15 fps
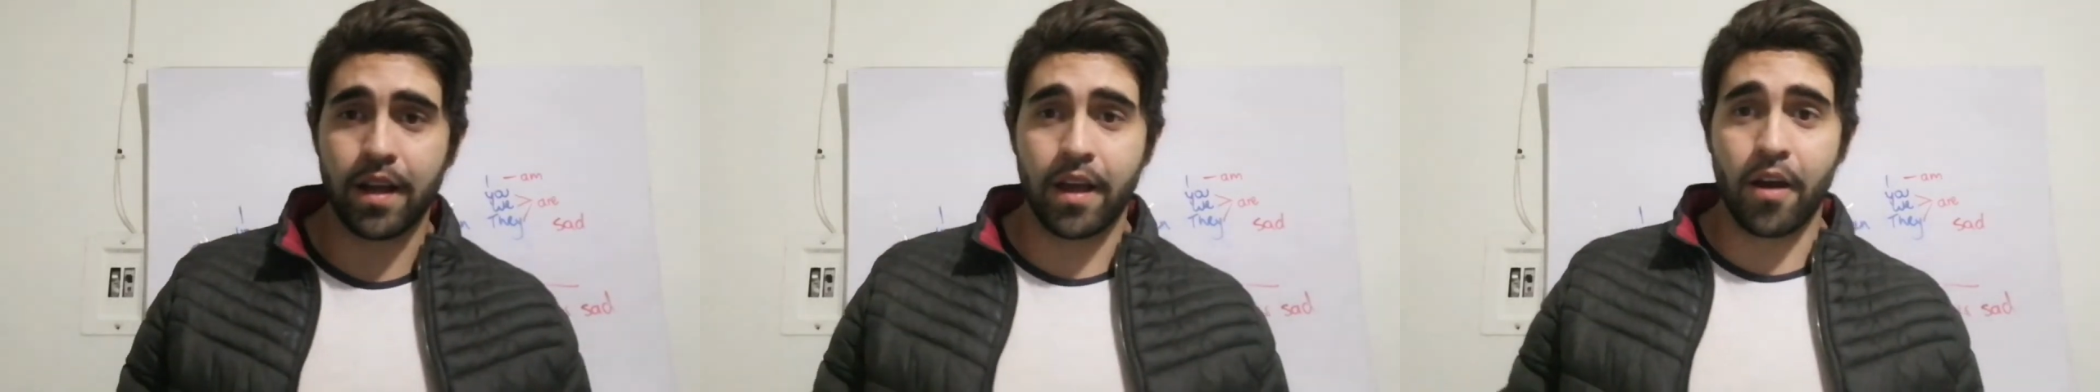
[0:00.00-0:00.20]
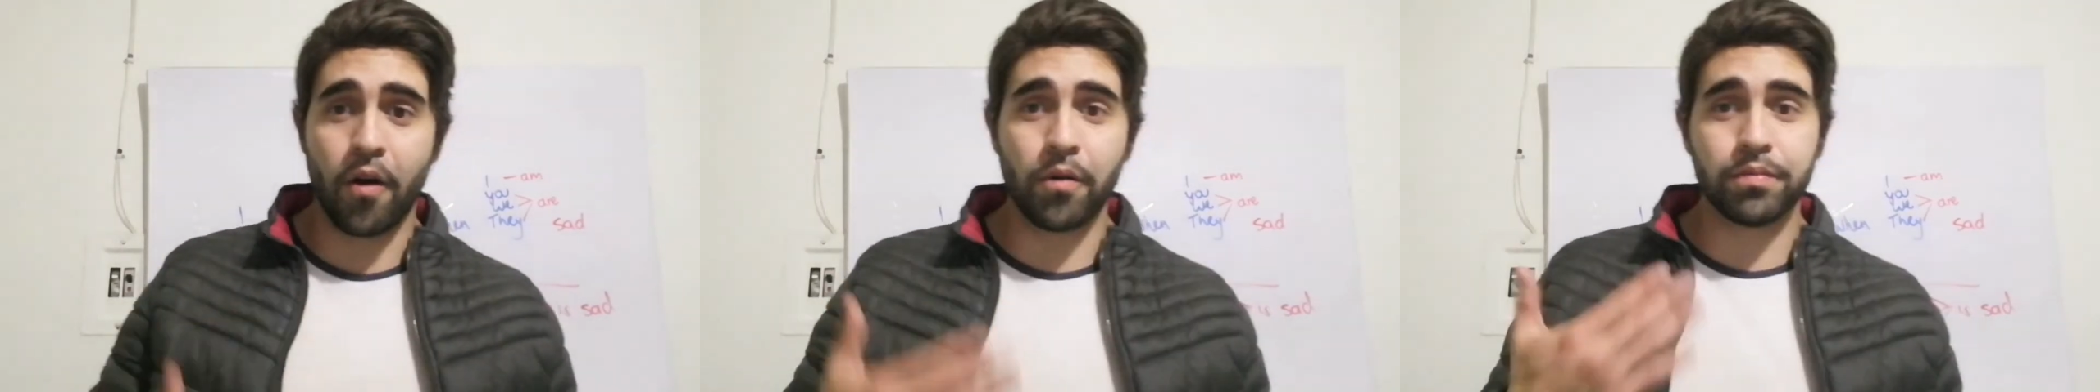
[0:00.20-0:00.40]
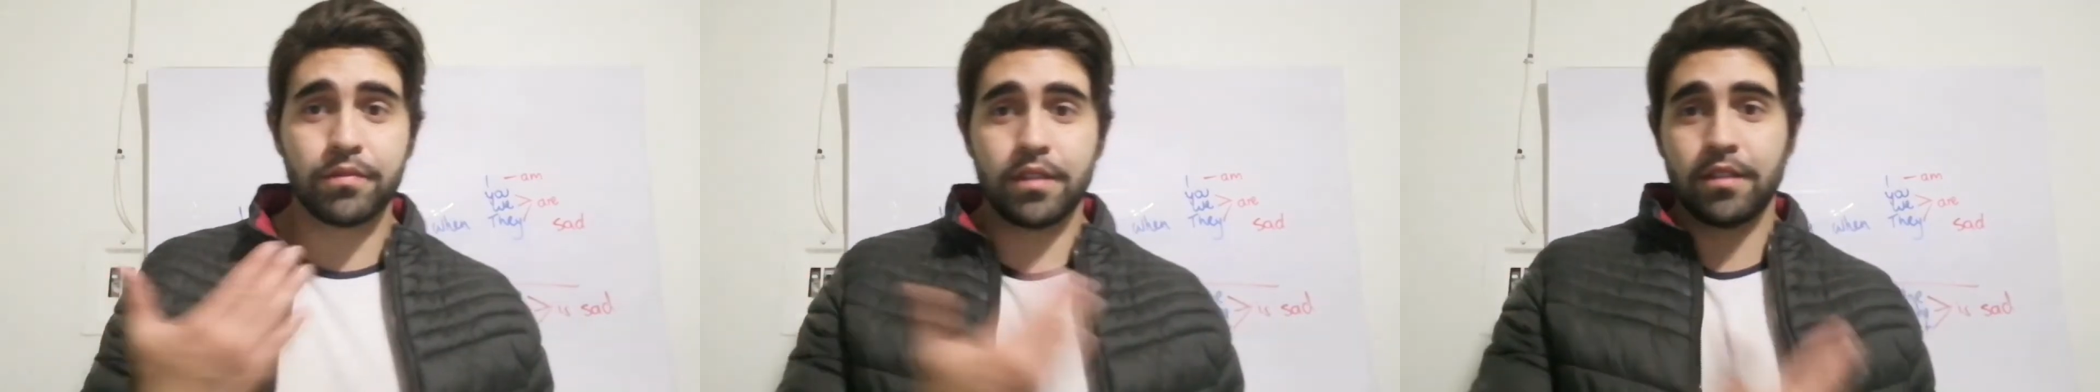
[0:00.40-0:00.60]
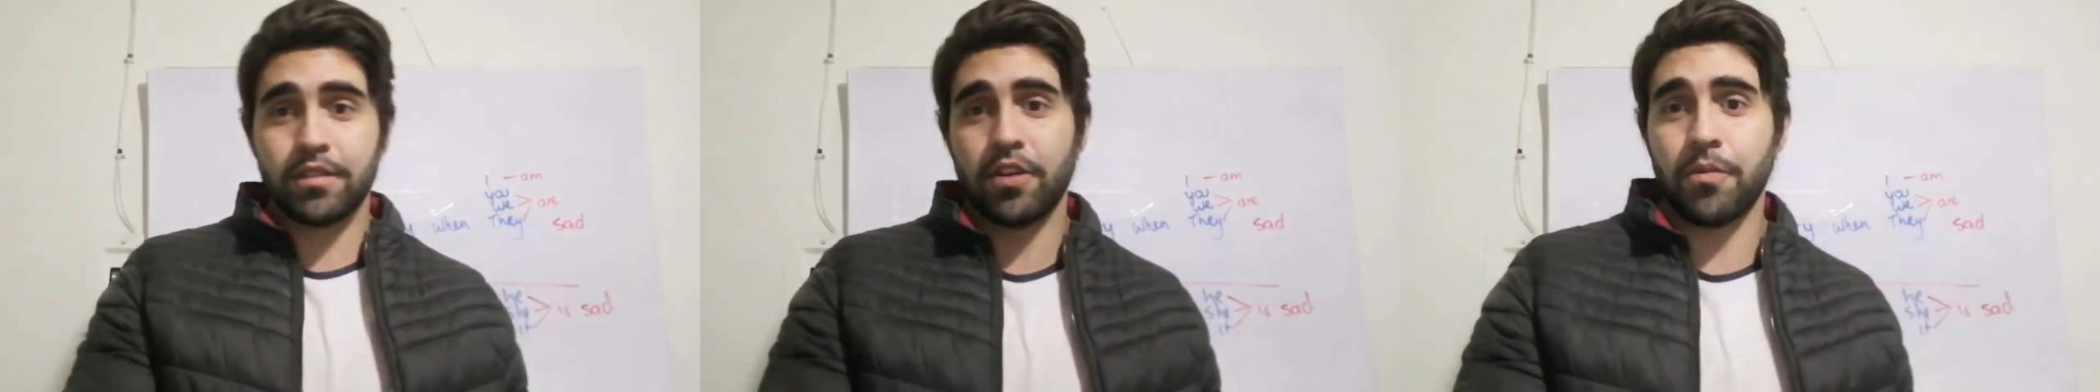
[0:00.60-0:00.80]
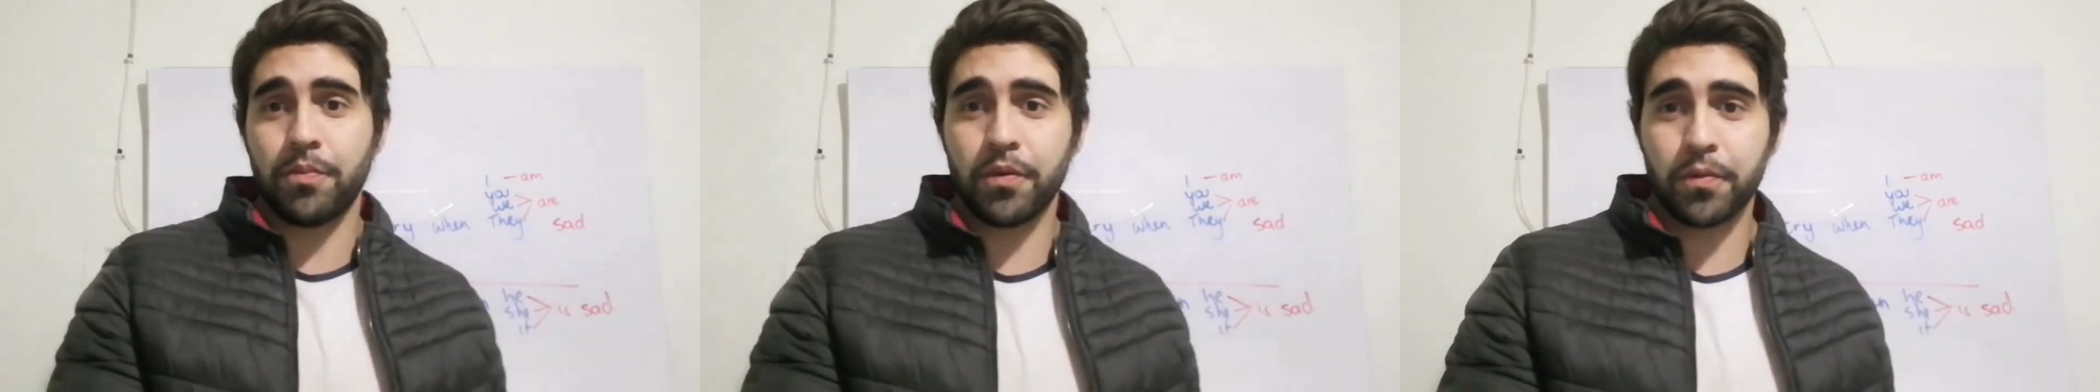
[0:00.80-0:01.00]
I hope the
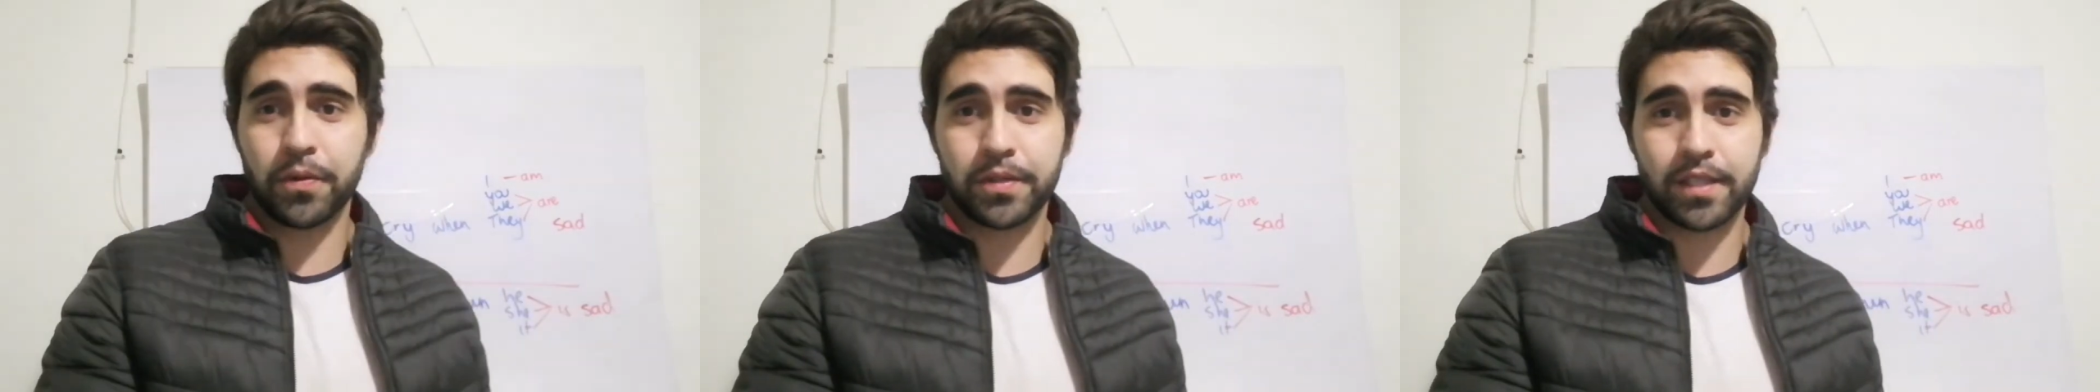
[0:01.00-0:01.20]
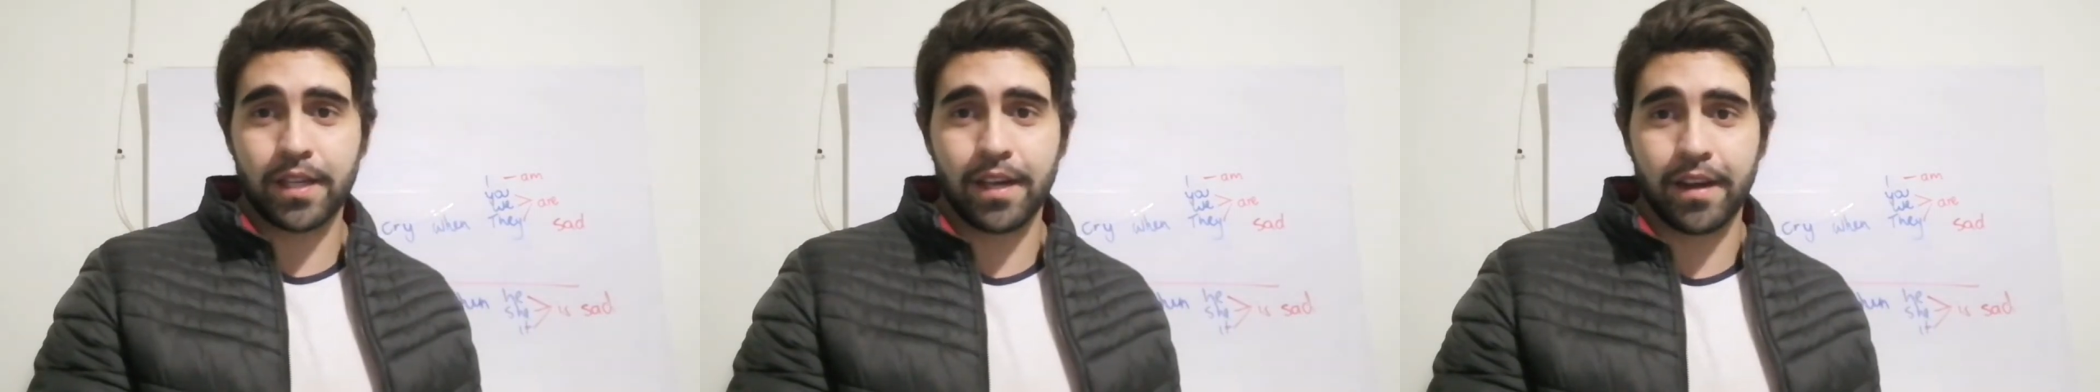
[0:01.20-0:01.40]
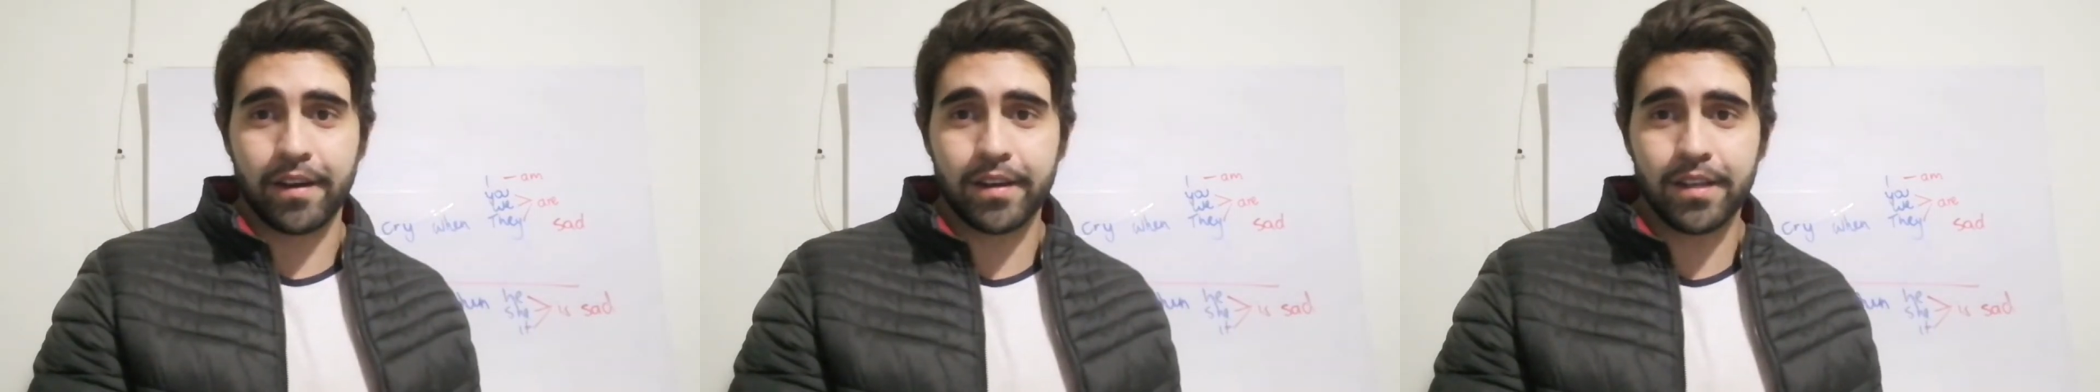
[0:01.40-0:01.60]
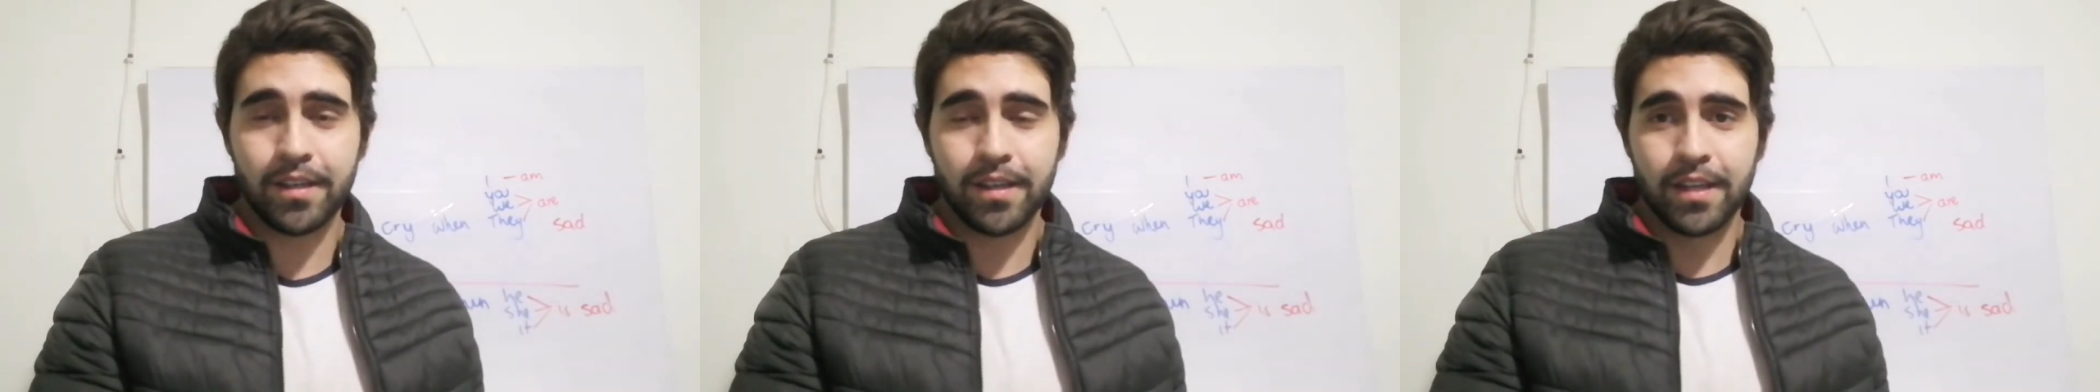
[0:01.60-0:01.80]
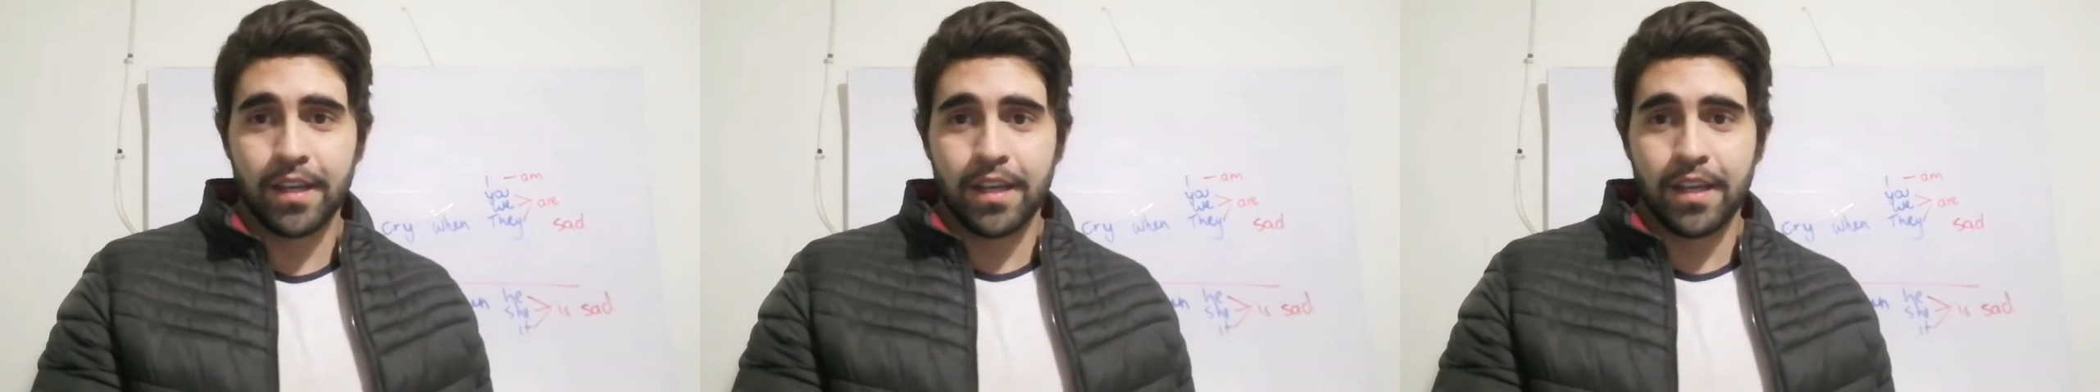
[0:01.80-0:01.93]
topic was clear.